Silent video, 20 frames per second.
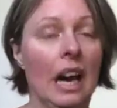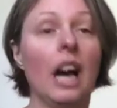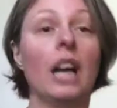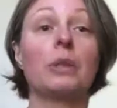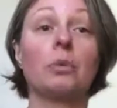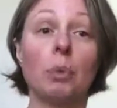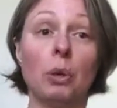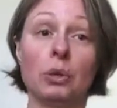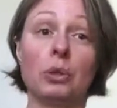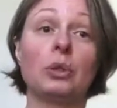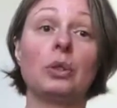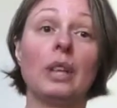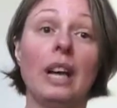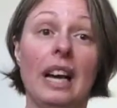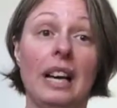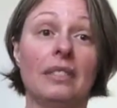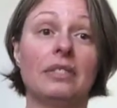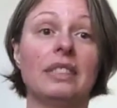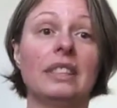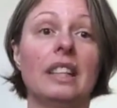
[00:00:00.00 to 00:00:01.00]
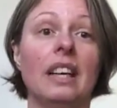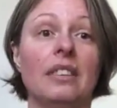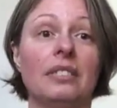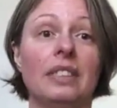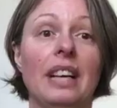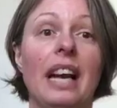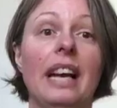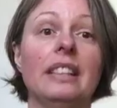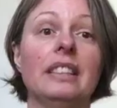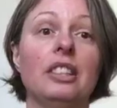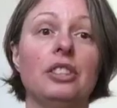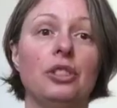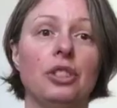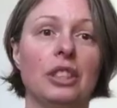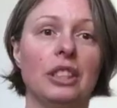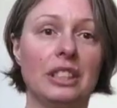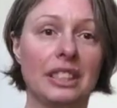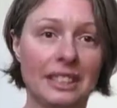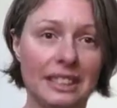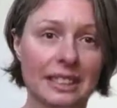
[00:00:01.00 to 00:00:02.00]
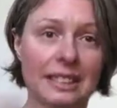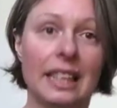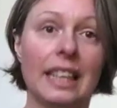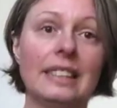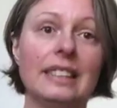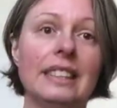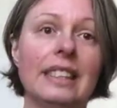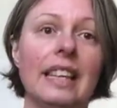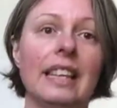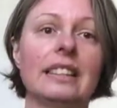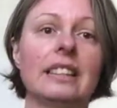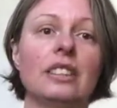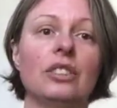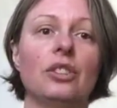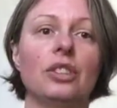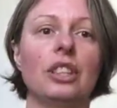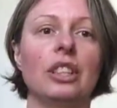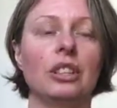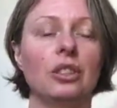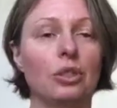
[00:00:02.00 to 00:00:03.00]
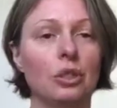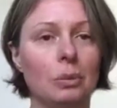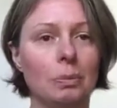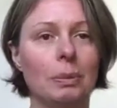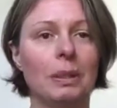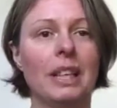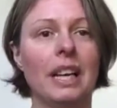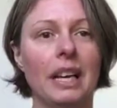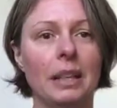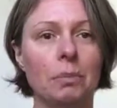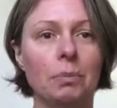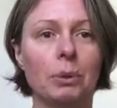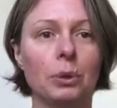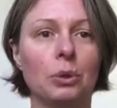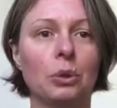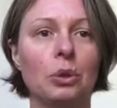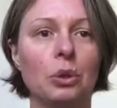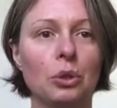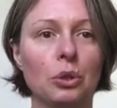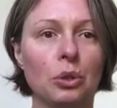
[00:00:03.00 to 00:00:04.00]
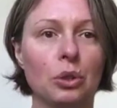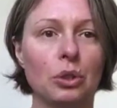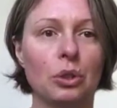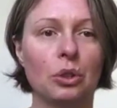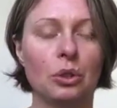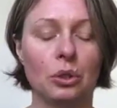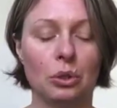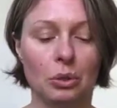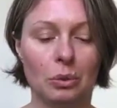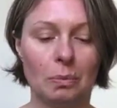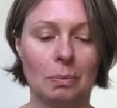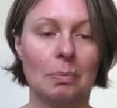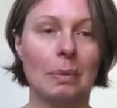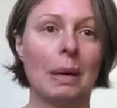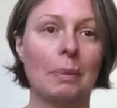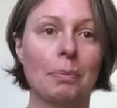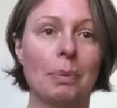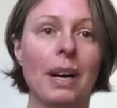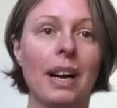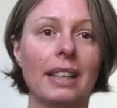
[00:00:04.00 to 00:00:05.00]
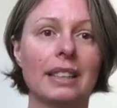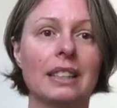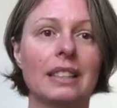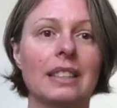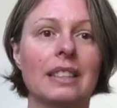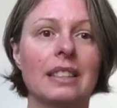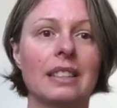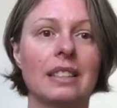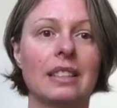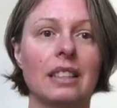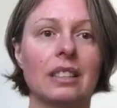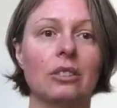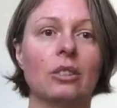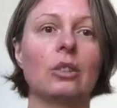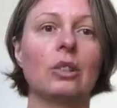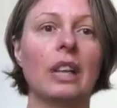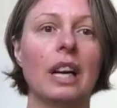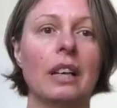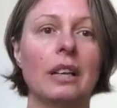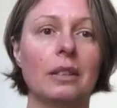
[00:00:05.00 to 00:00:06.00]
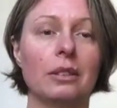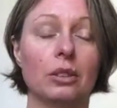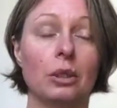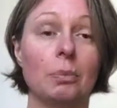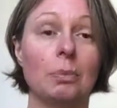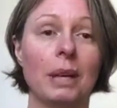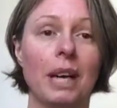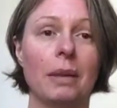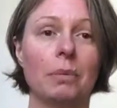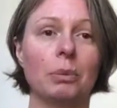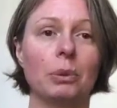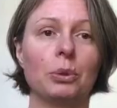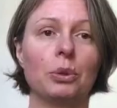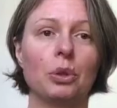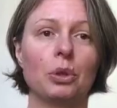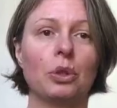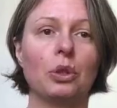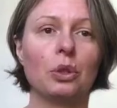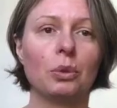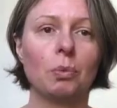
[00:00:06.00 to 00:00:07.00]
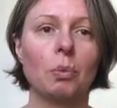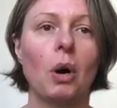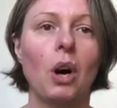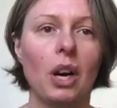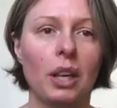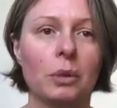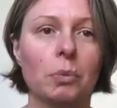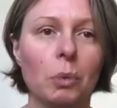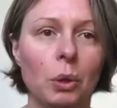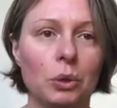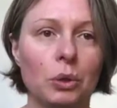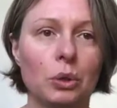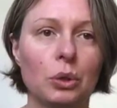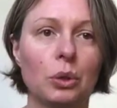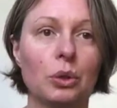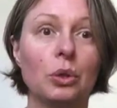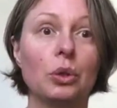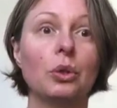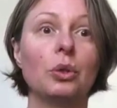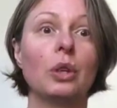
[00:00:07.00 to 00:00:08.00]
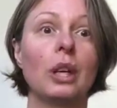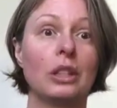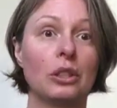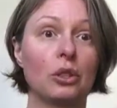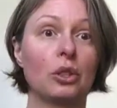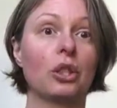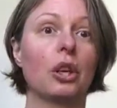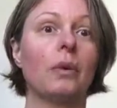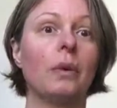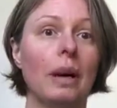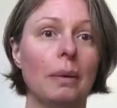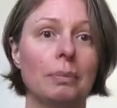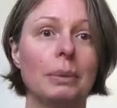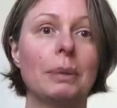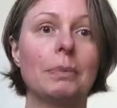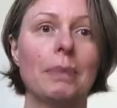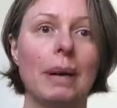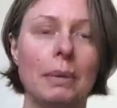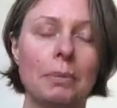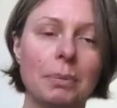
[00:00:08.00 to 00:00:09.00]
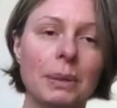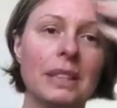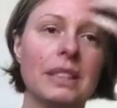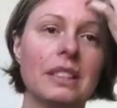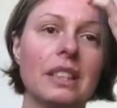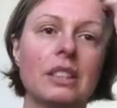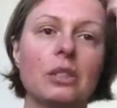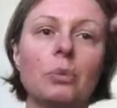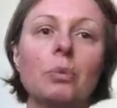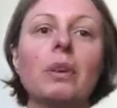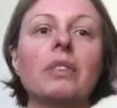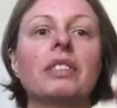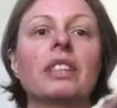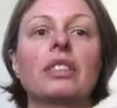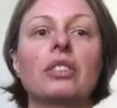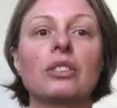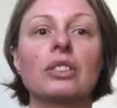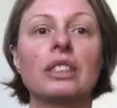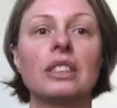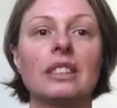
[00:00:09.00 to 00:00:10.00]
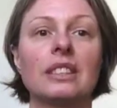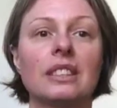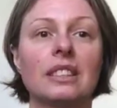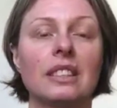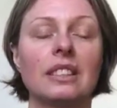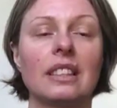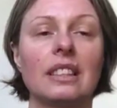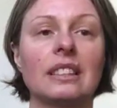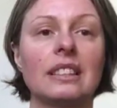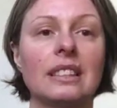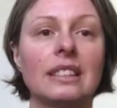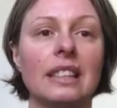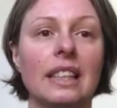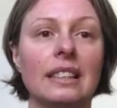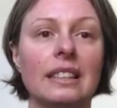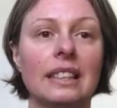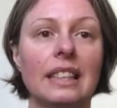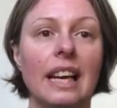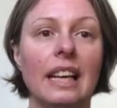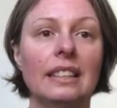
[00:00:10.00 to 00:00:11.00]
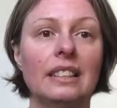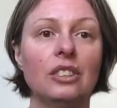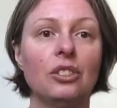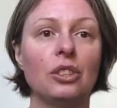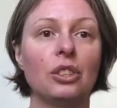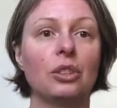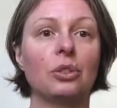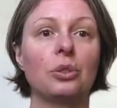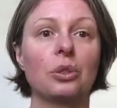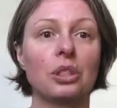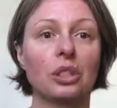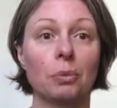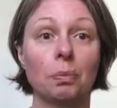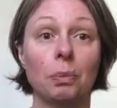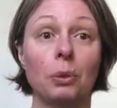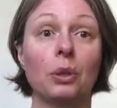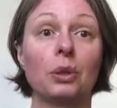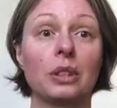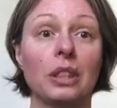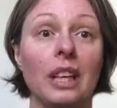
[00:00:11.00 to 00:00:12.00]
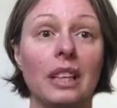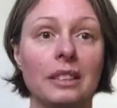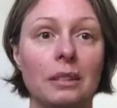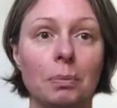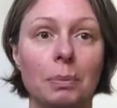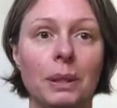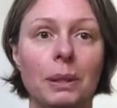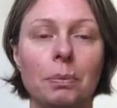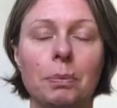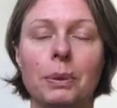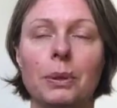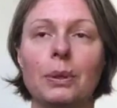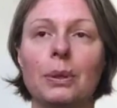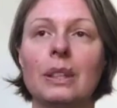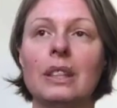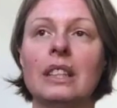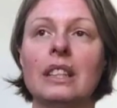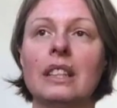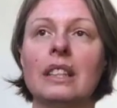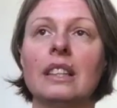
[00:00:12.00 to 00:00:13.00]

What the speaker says: I want to have enough energy, steady energy, to be able to do my practice and to be able to do what I want to do and show up in my business with a consistent and steady energy to support other people.